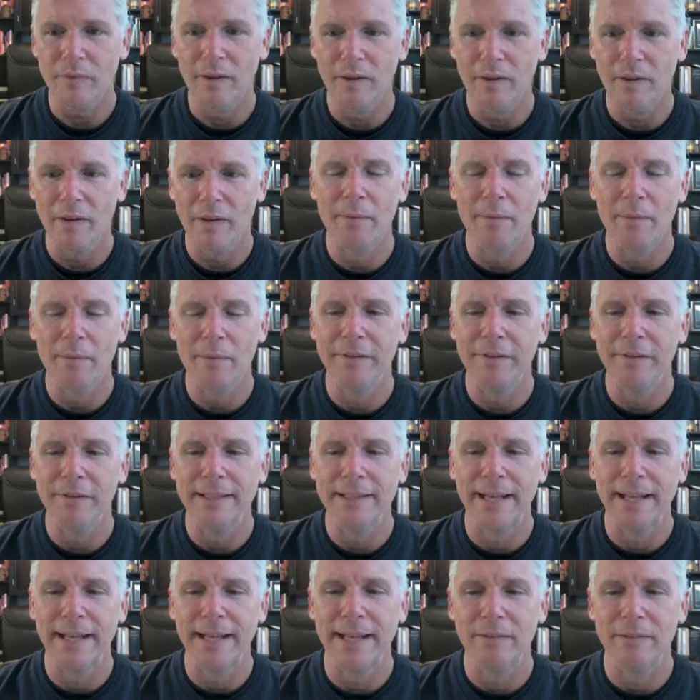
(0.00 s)
And I'm
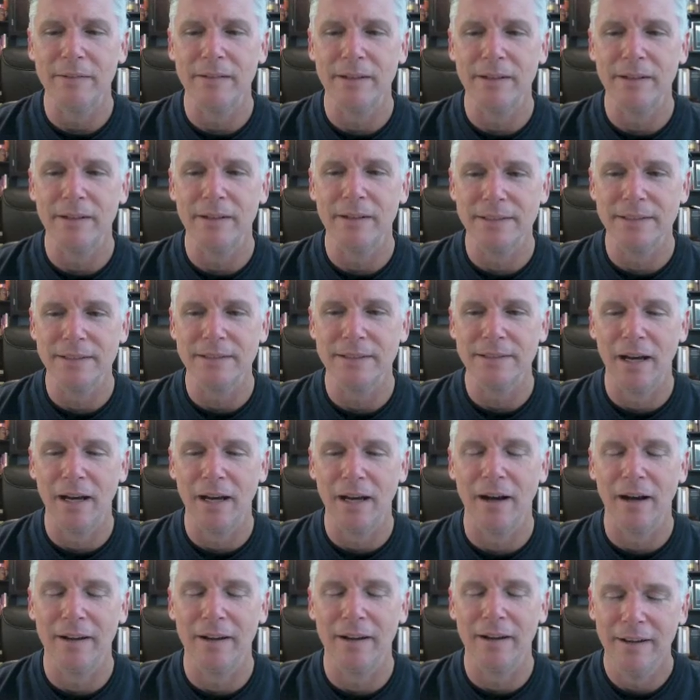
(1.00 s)
feeling like this is,
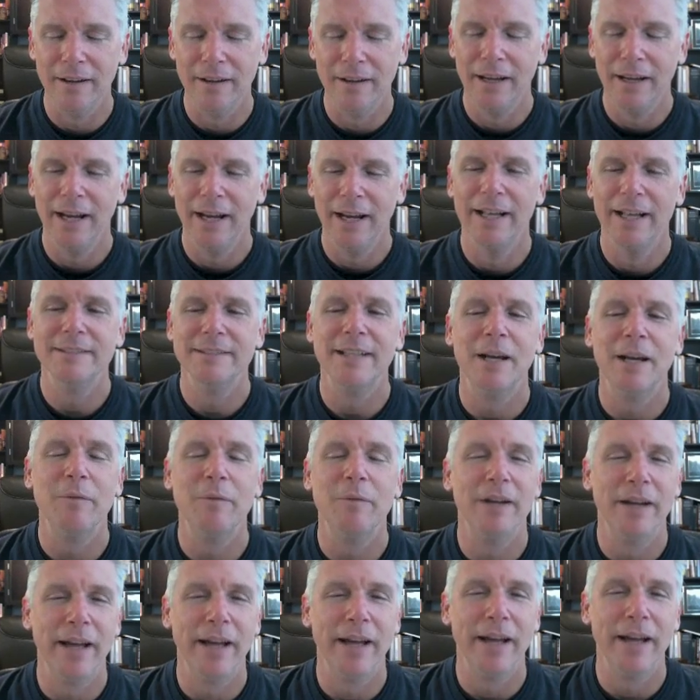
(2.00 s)
it's like
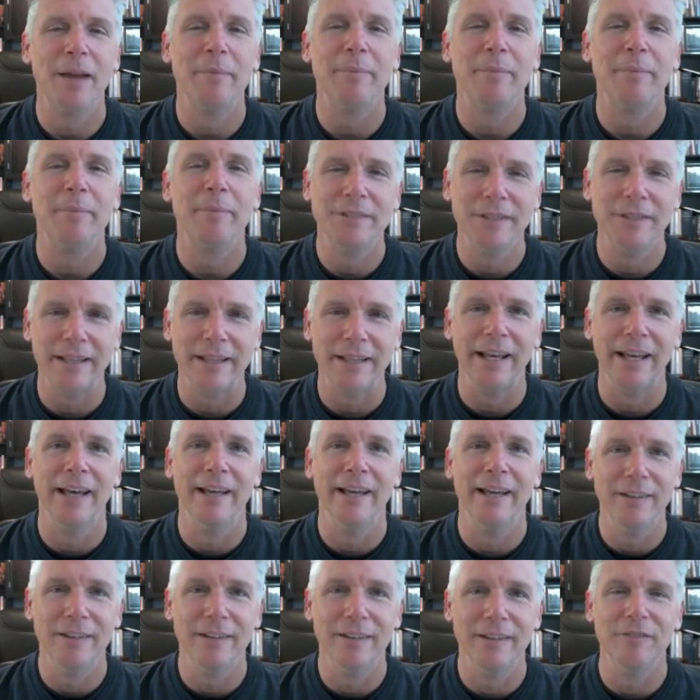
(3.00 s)
we're galloping to the
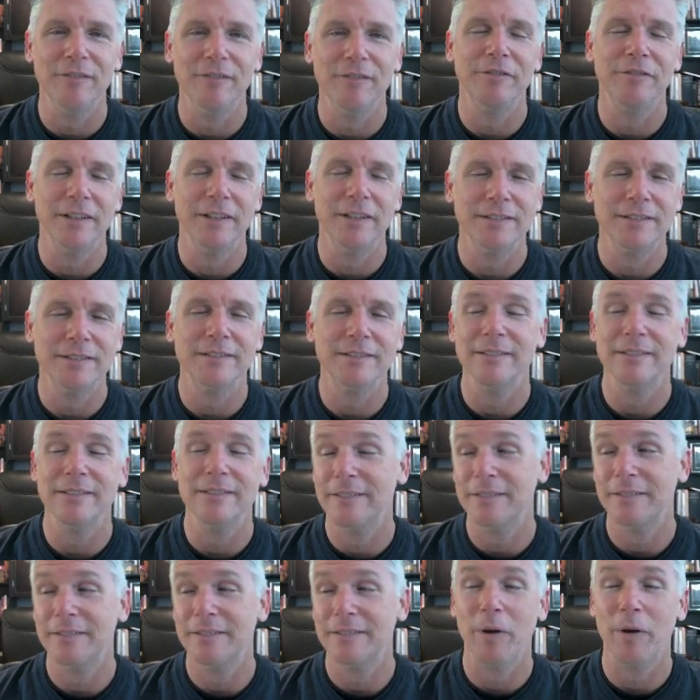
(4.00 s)
end of this,
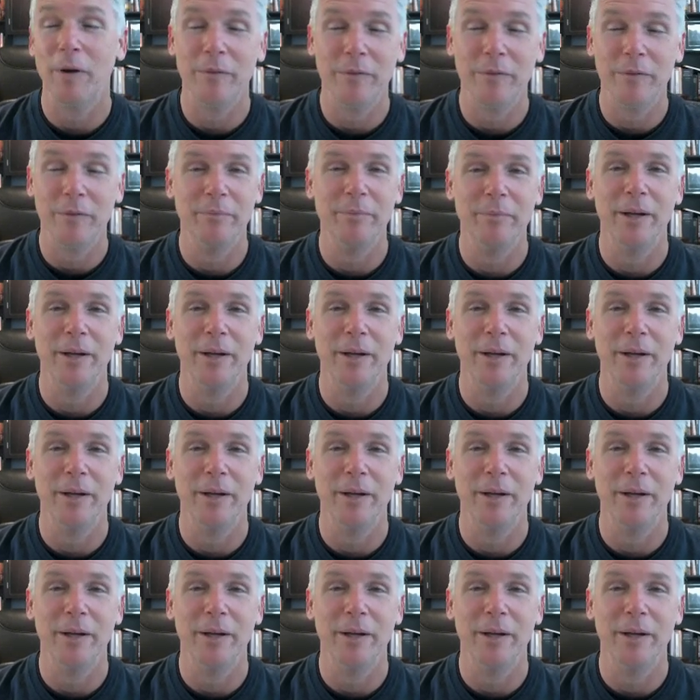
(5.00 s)
where we've